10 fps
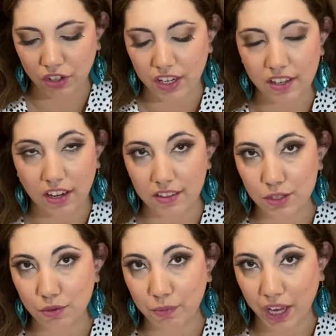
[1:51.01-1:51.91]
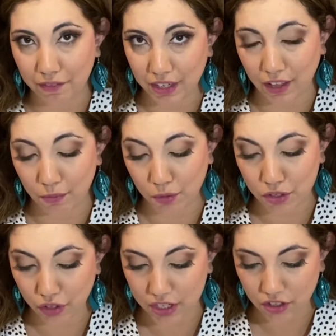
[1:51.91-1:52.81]
and then in this one we have another
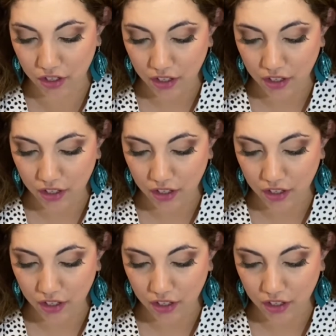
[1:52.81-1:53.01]
moisturizer.